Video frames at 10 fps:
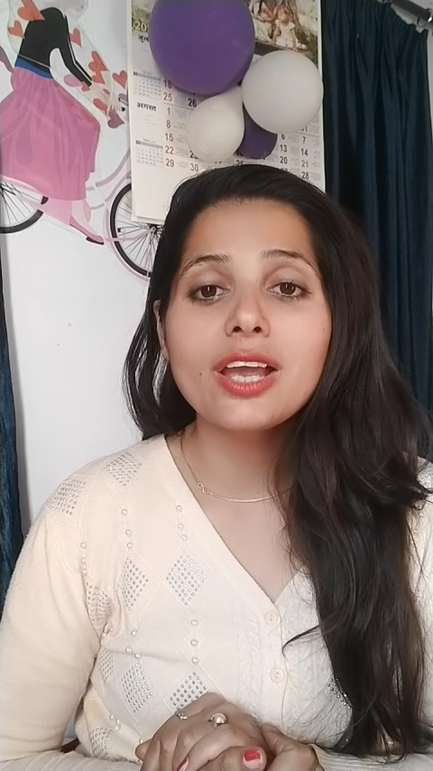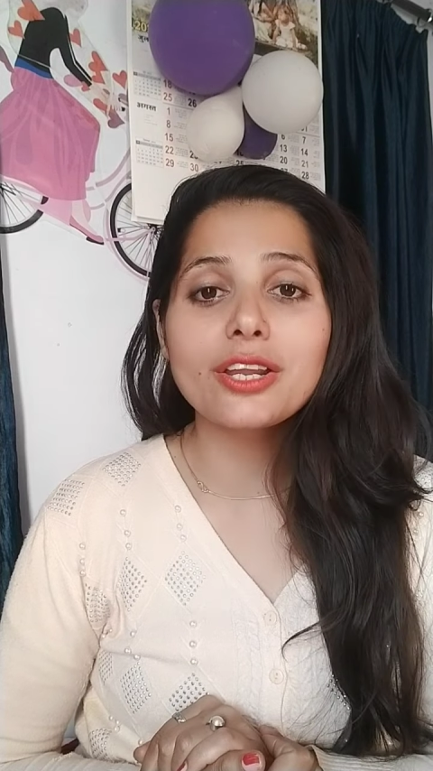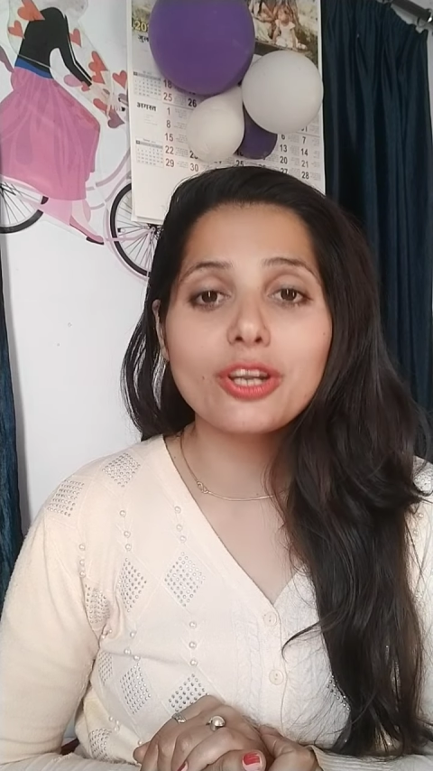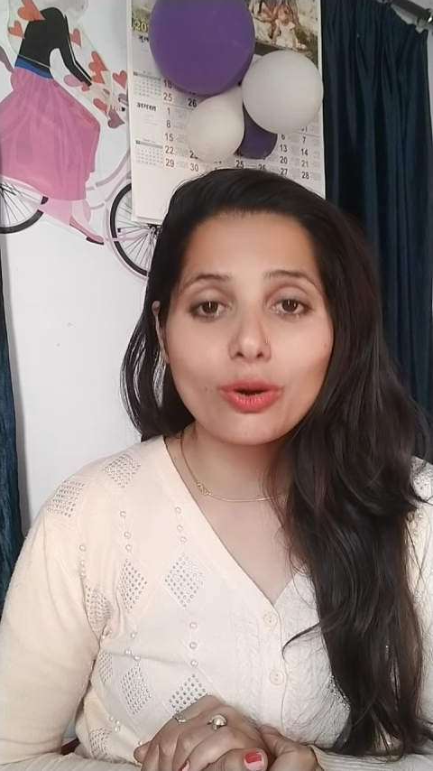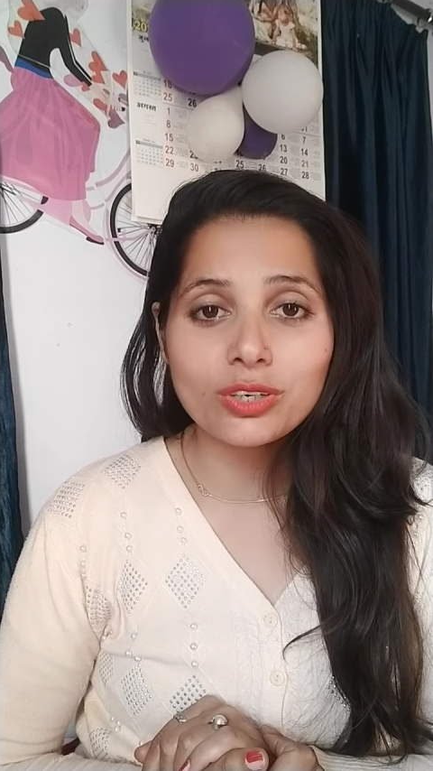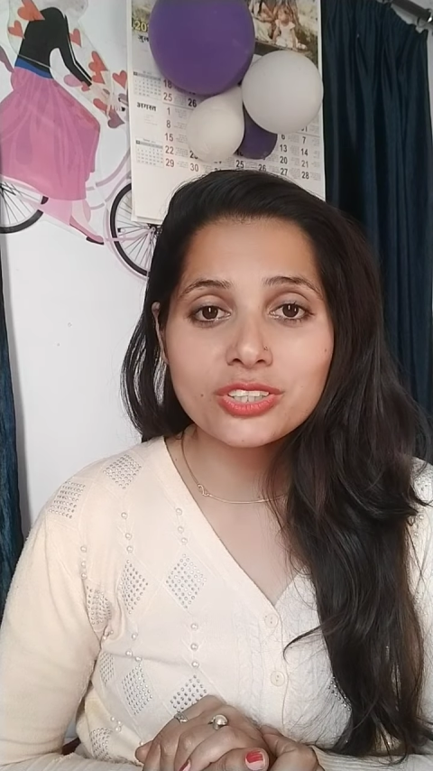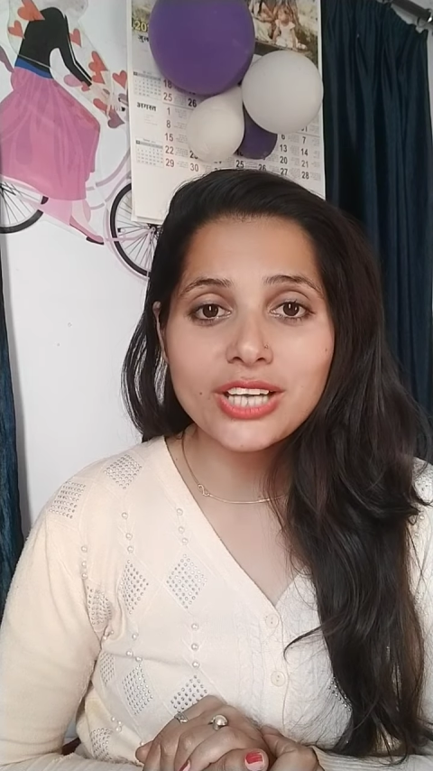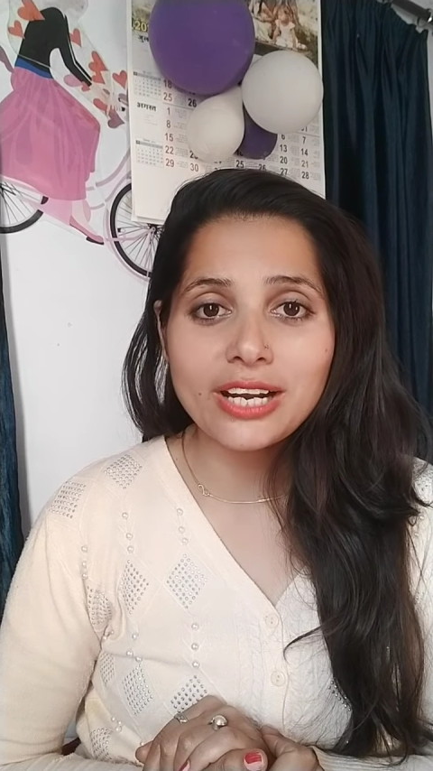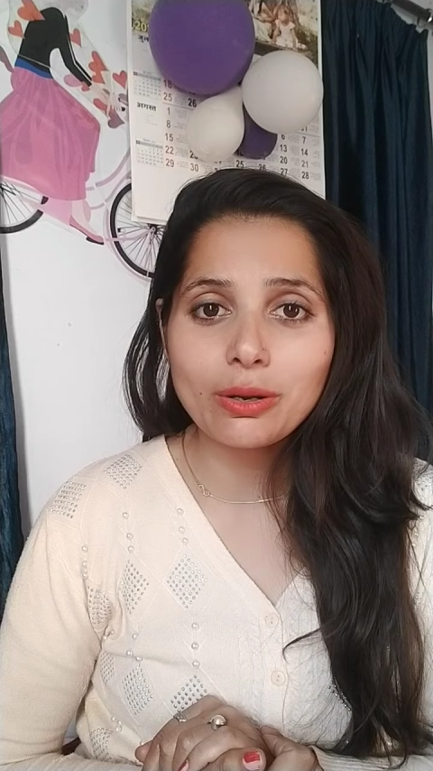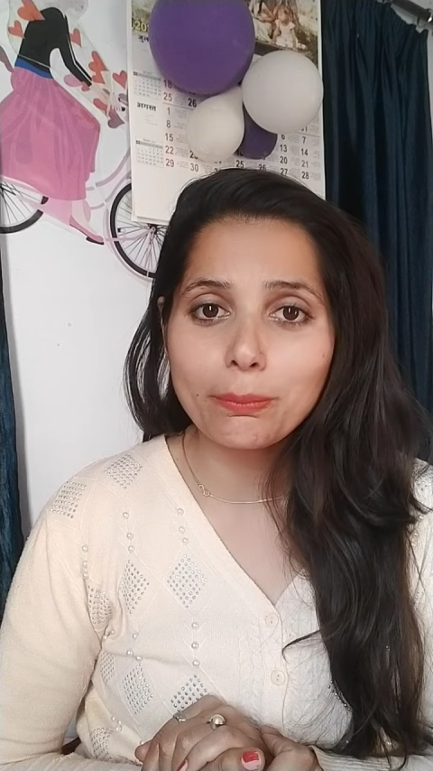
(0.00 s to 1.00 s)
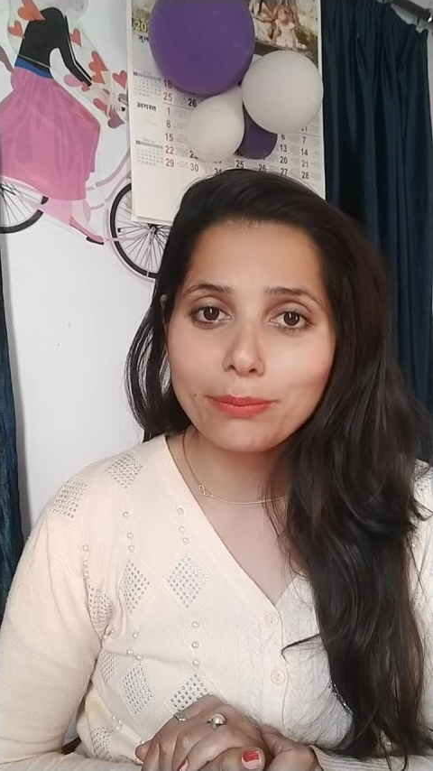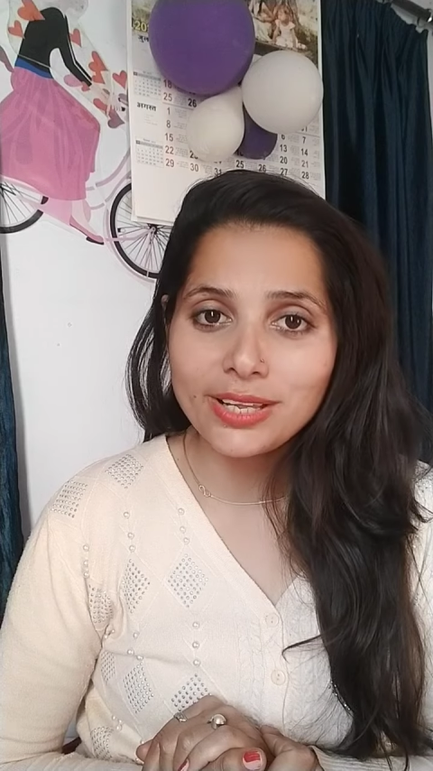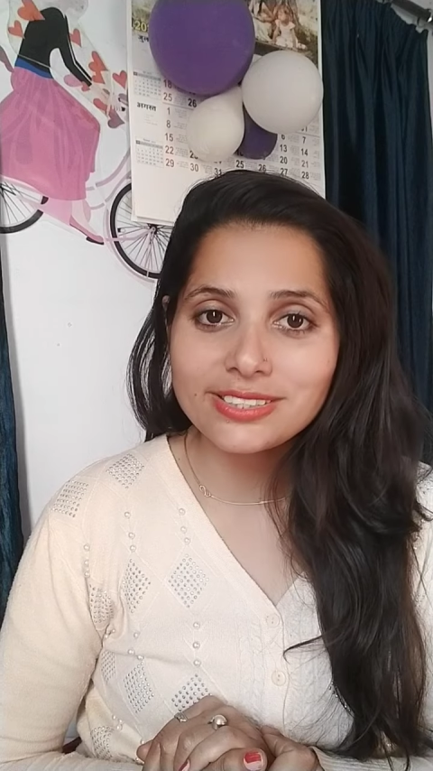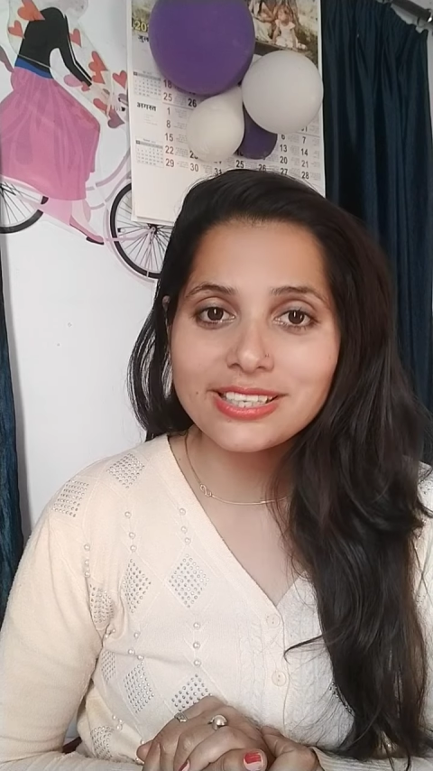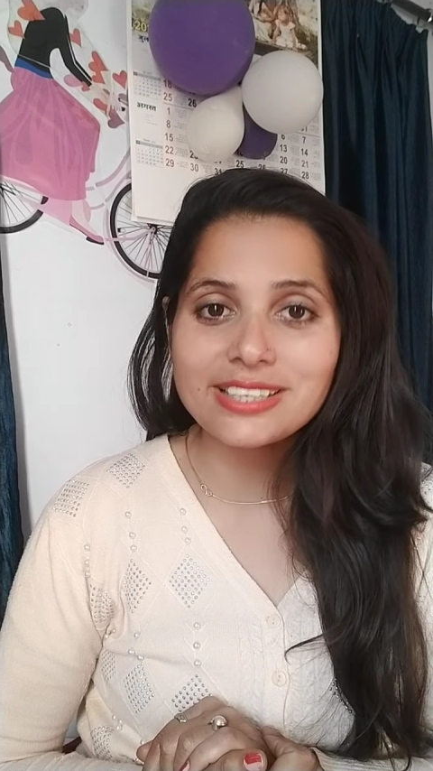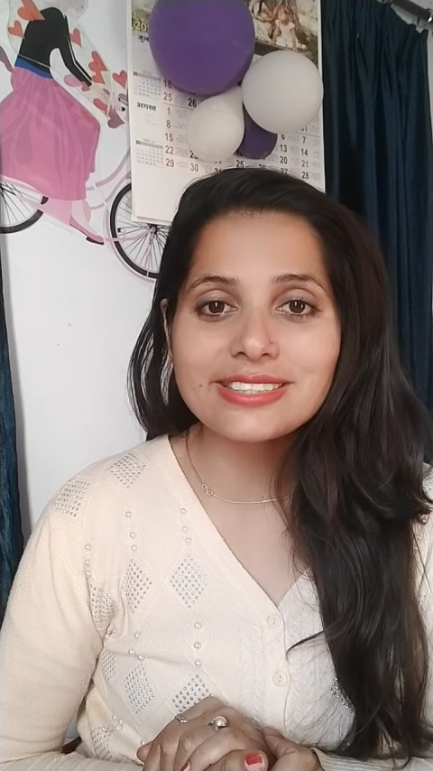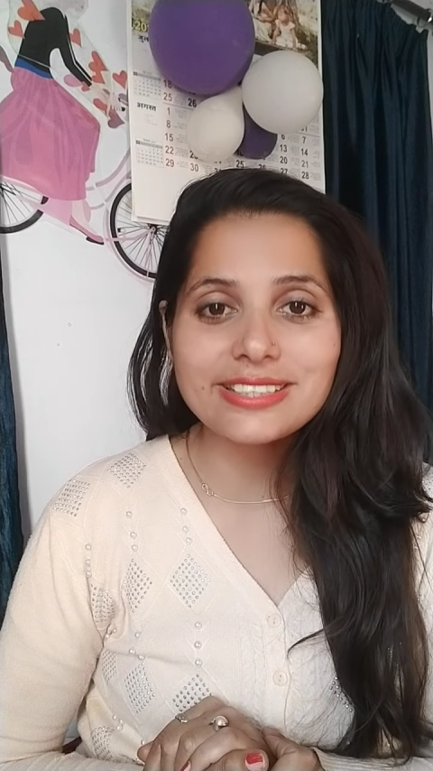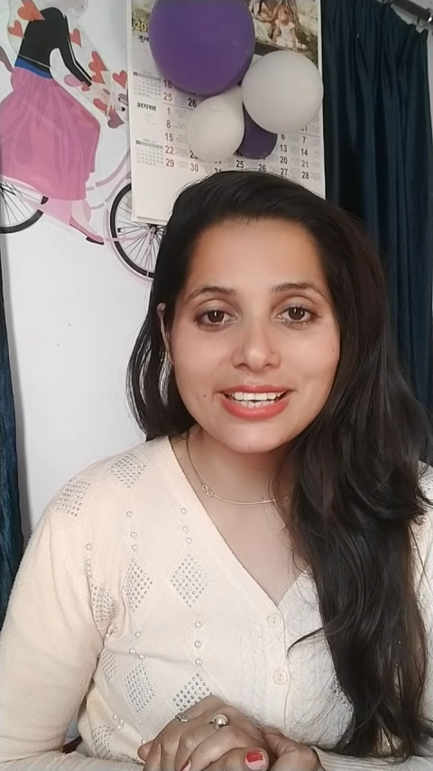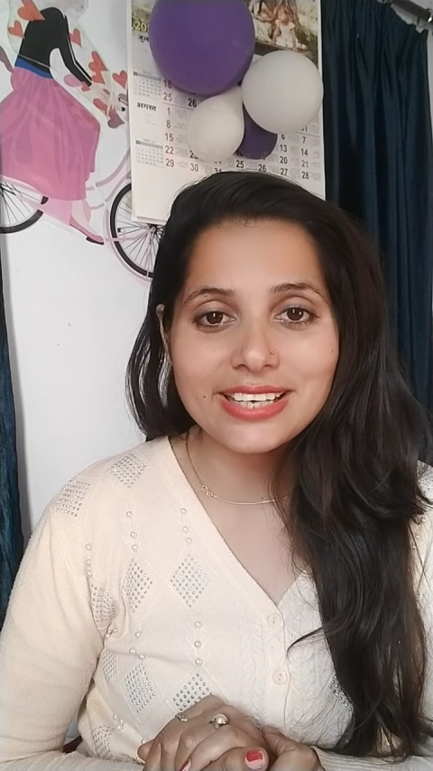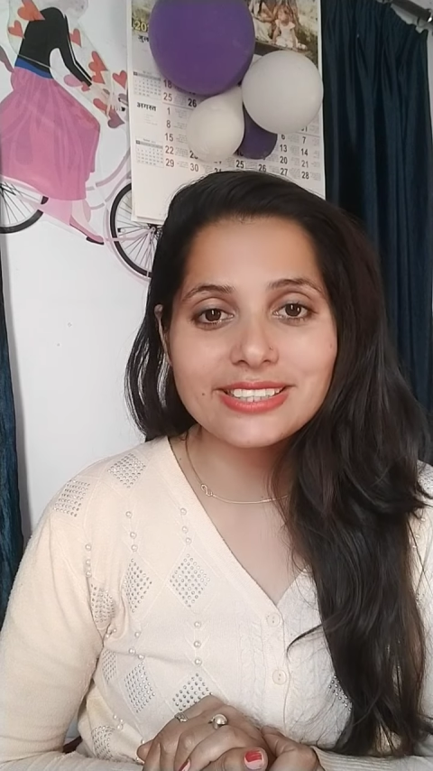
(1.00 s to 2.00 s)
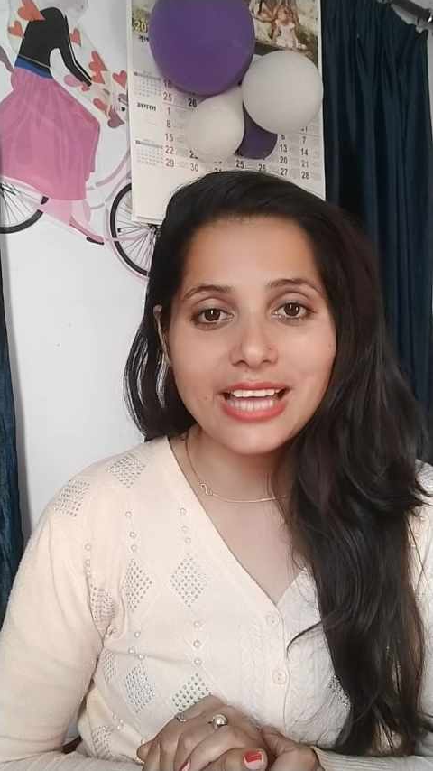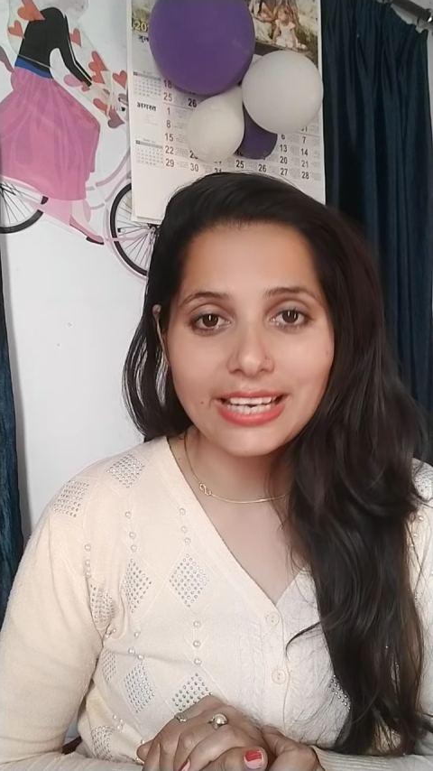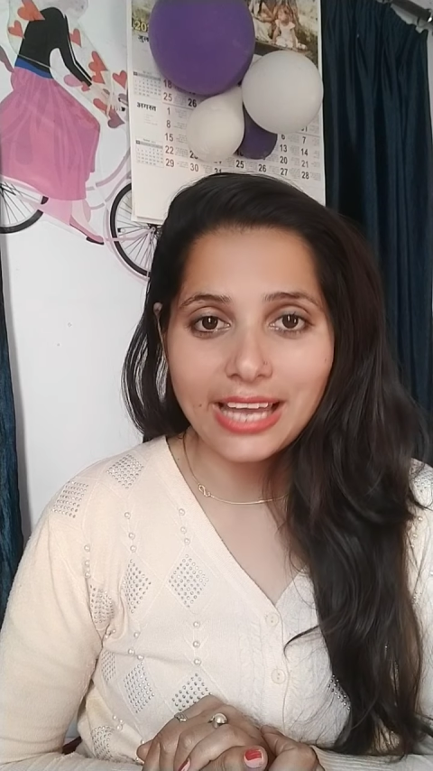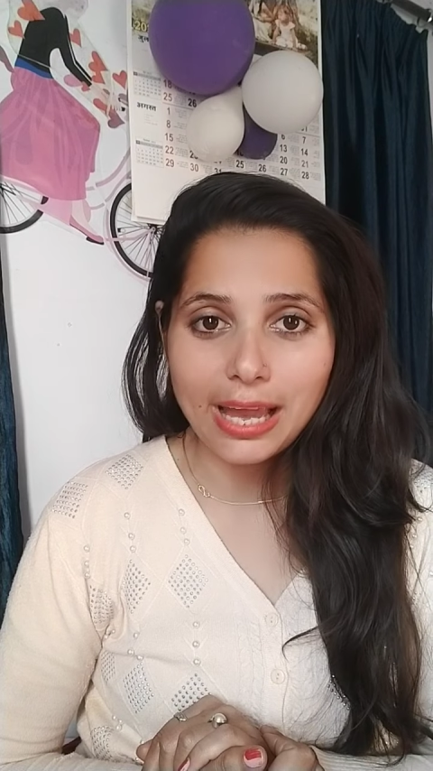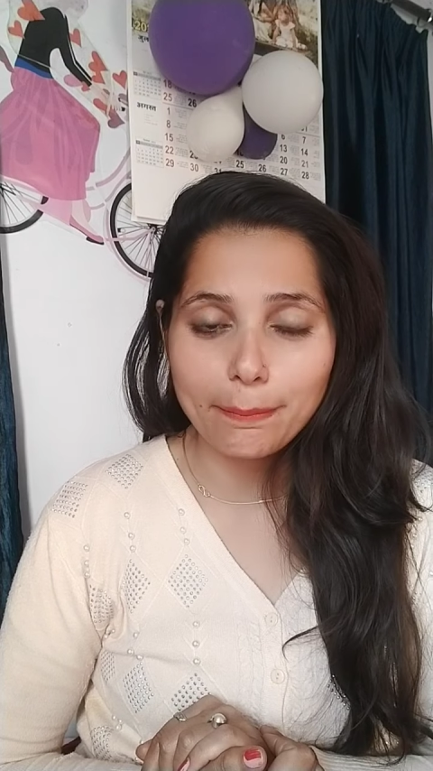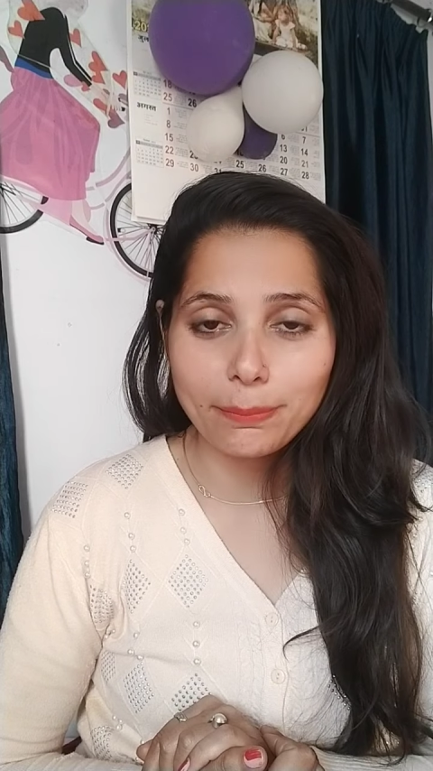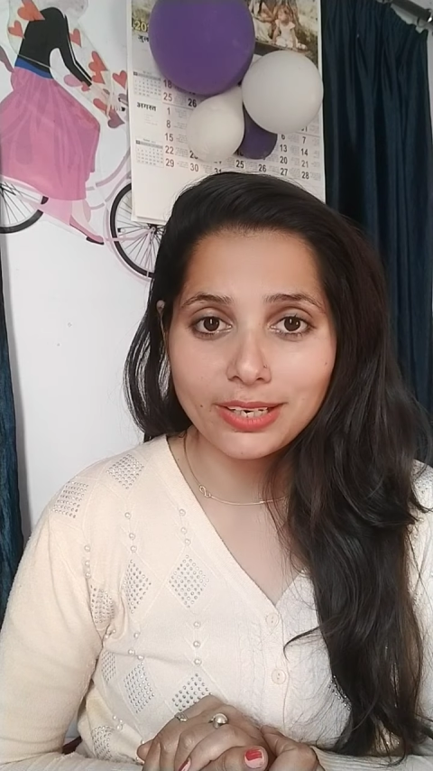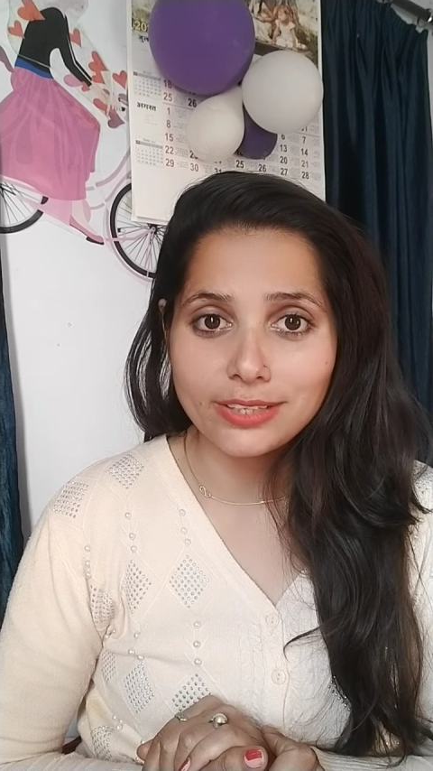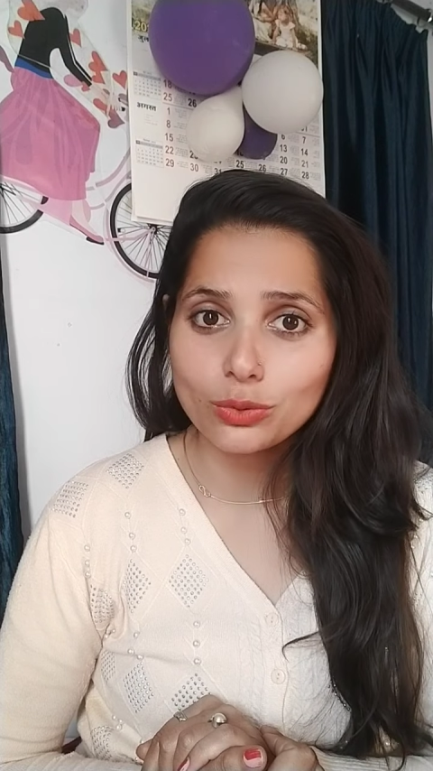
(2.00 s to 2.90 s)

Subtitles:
in your own channel of blessings, grace and happiness.